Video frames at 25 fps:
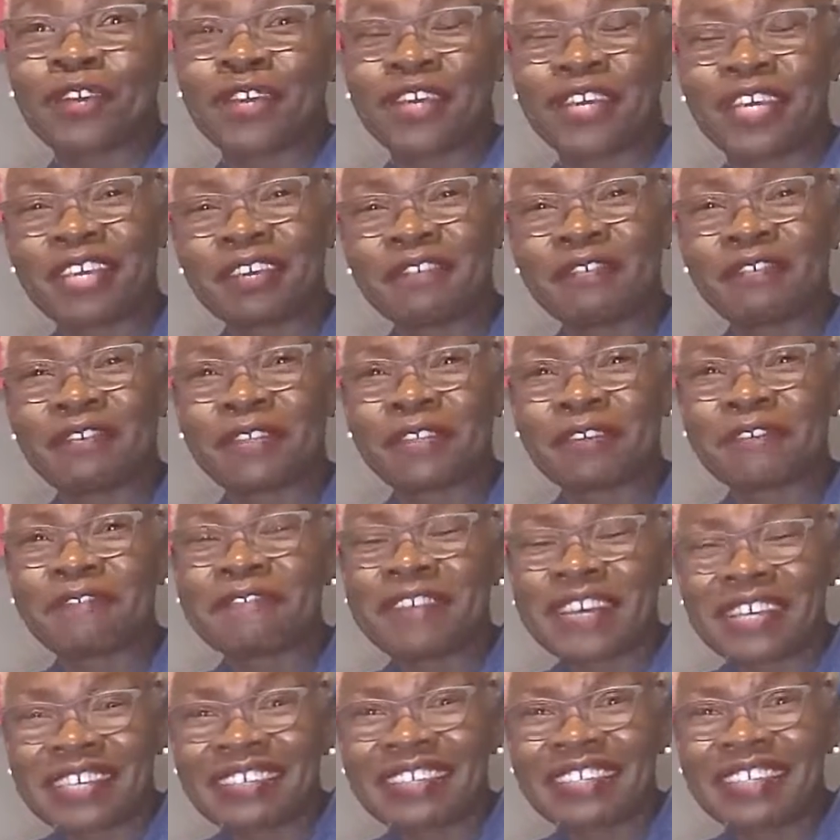you're here for the
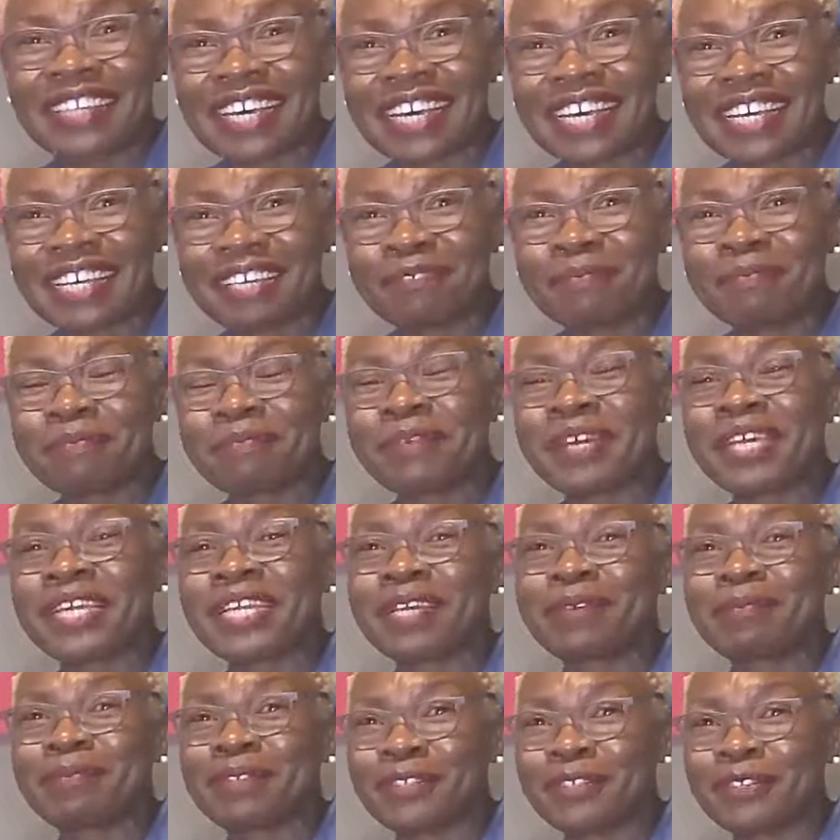first time, my
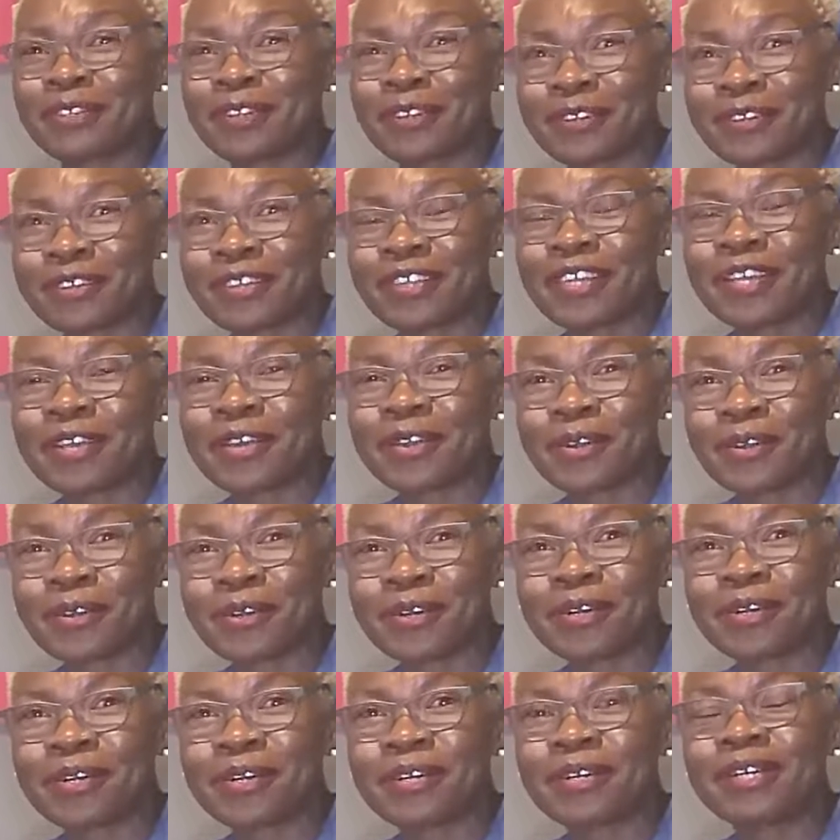name is Dorothy
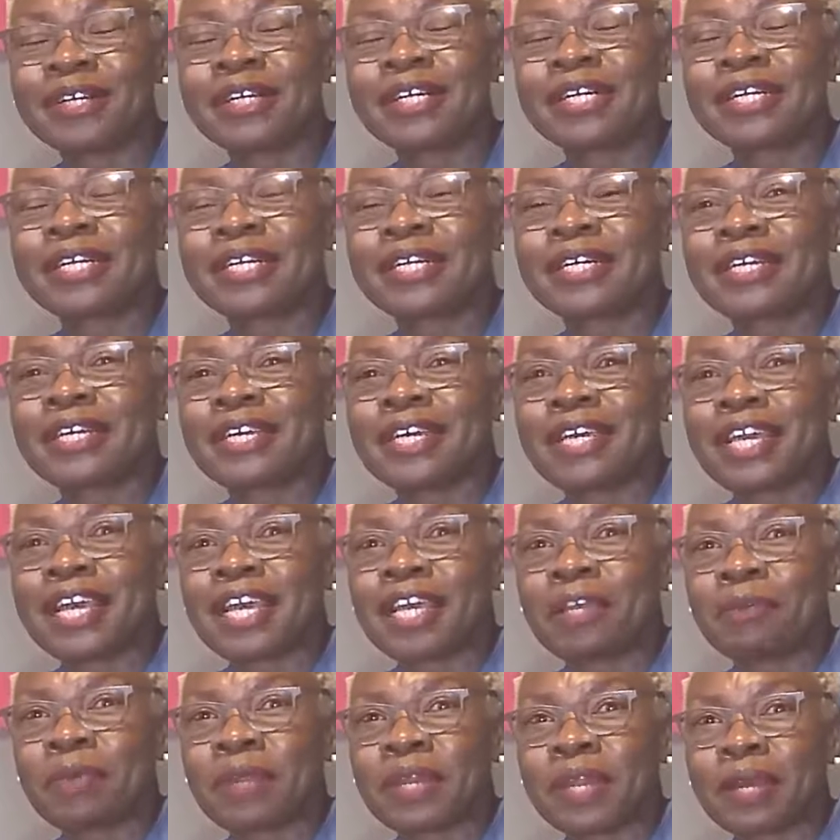Oko,
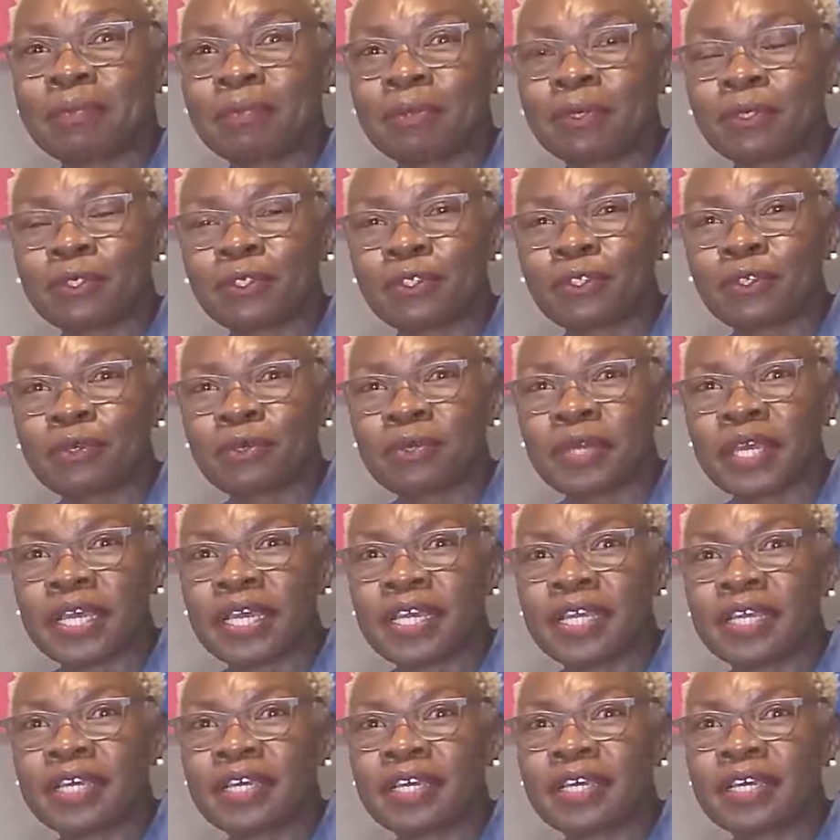and when I'm not
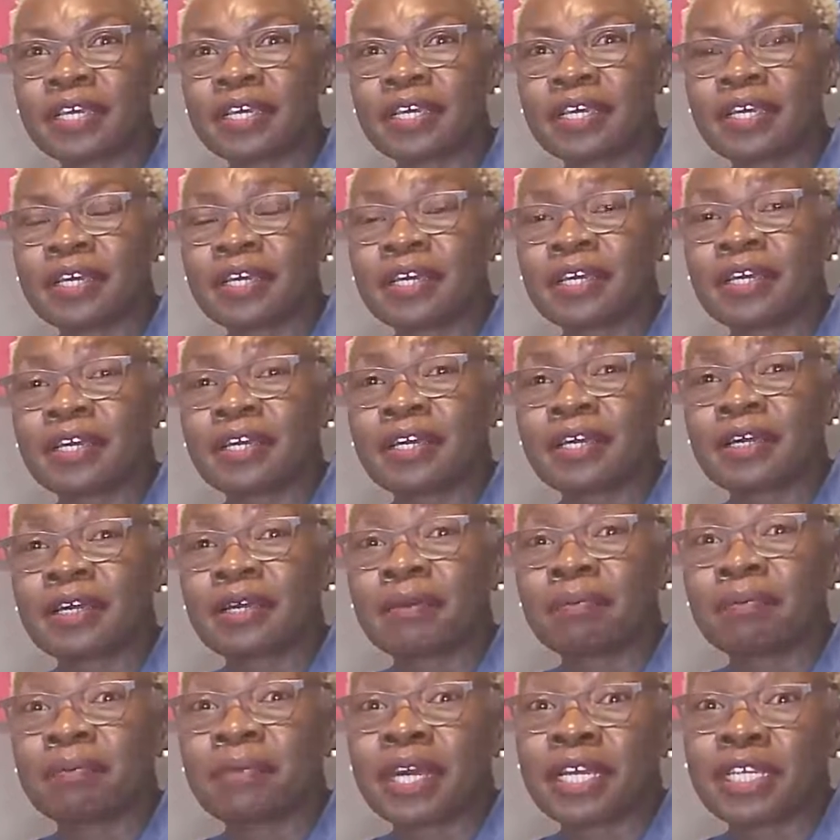doing
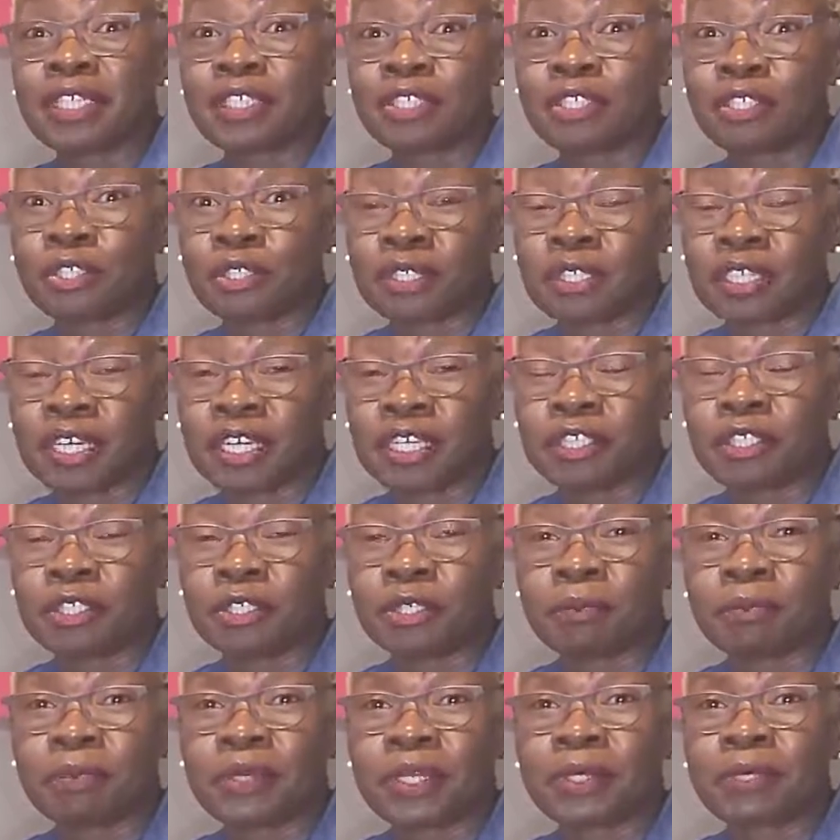my day
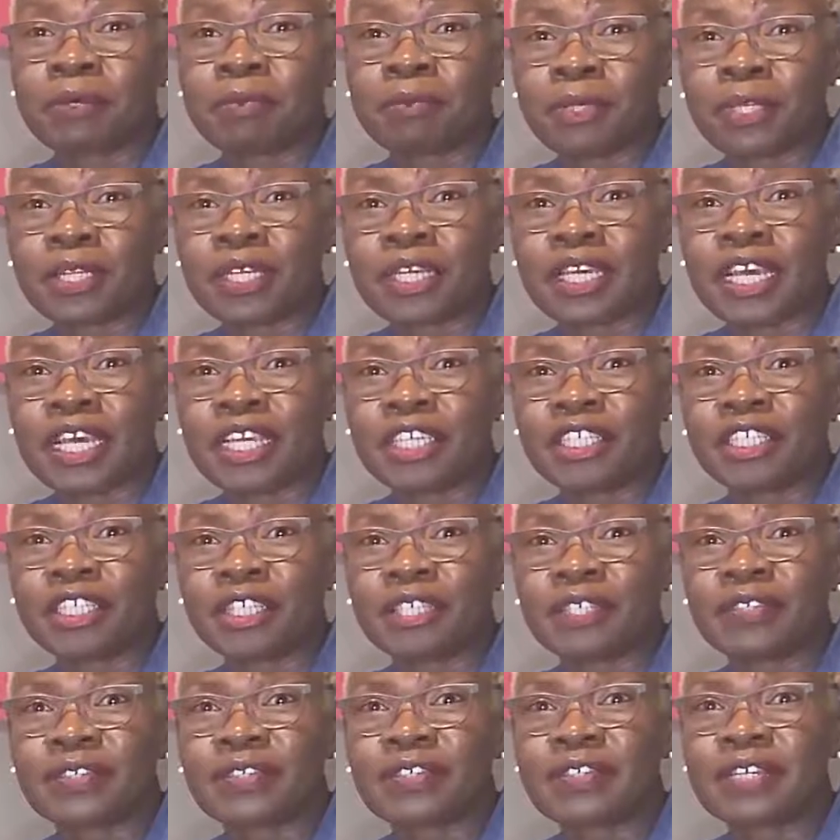job in
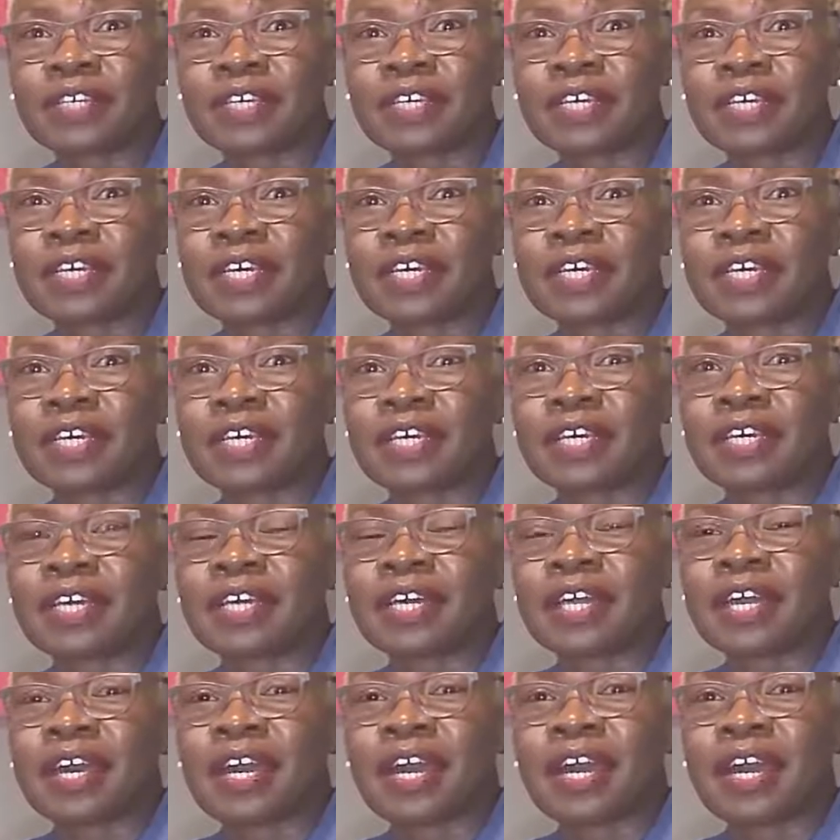communications,
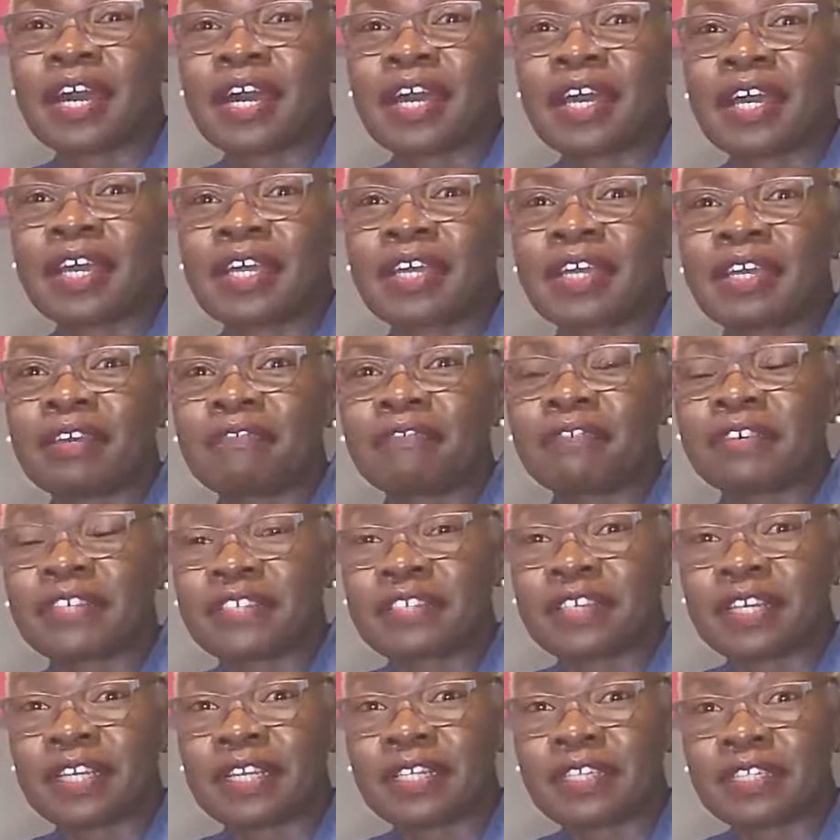I
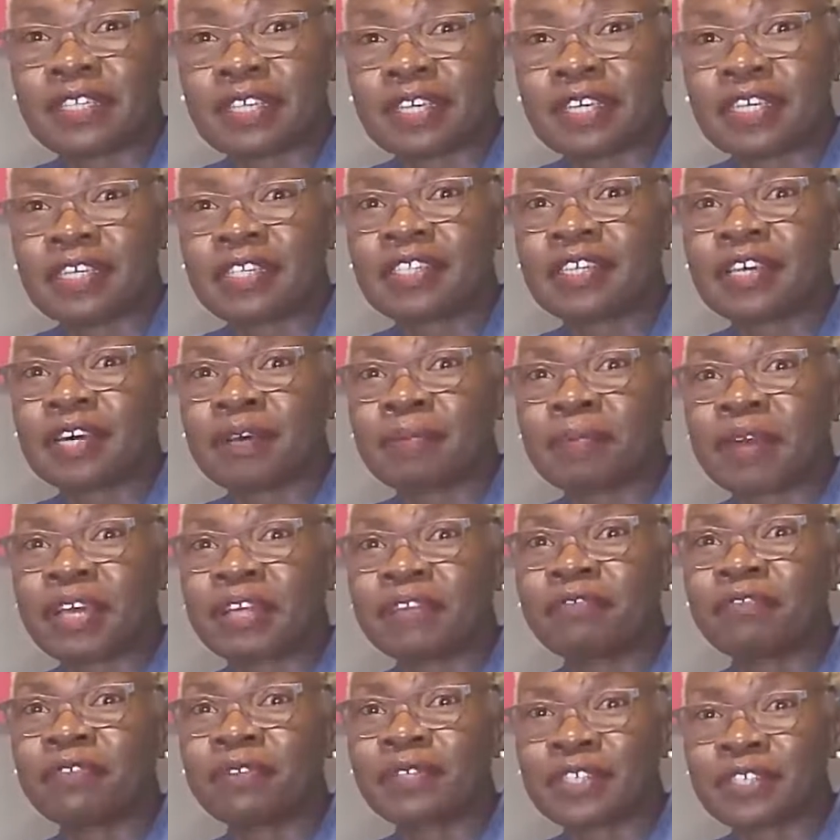facilitate a
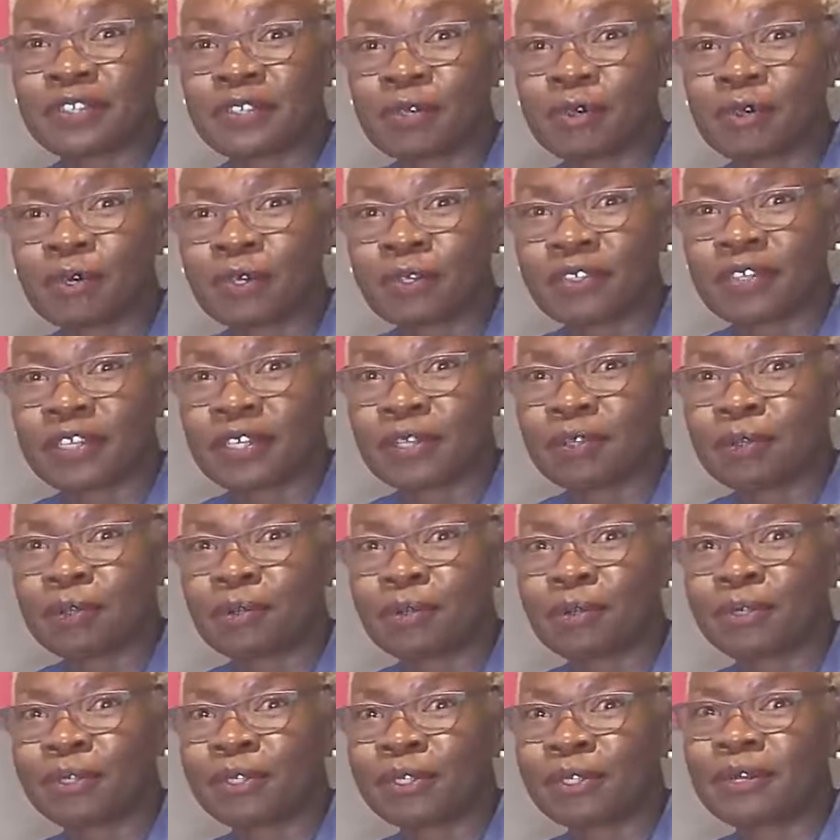mindfulness course at
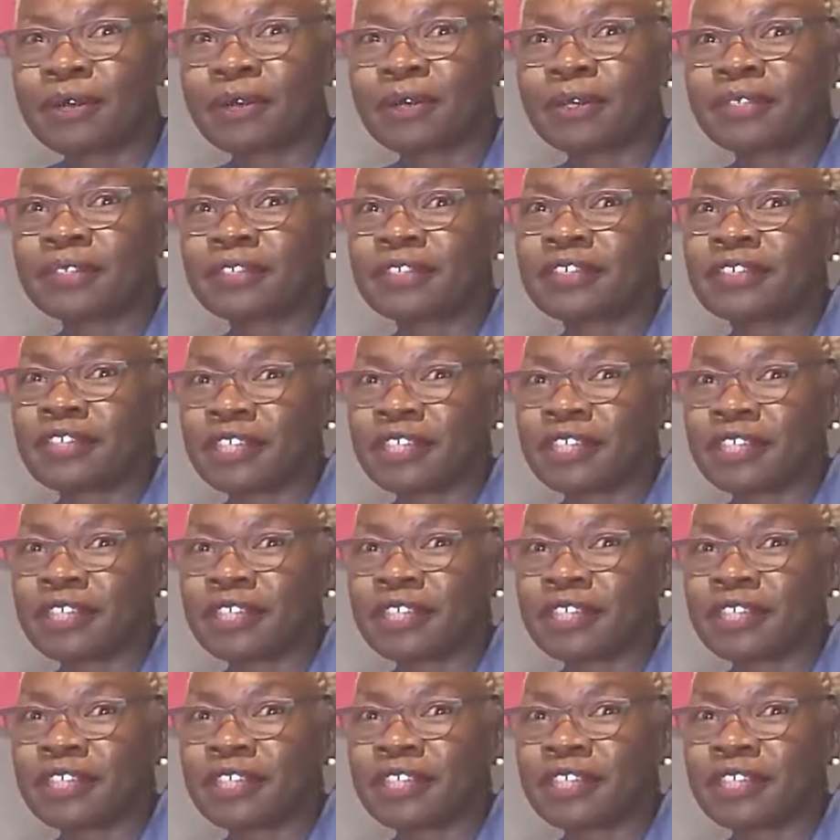Google called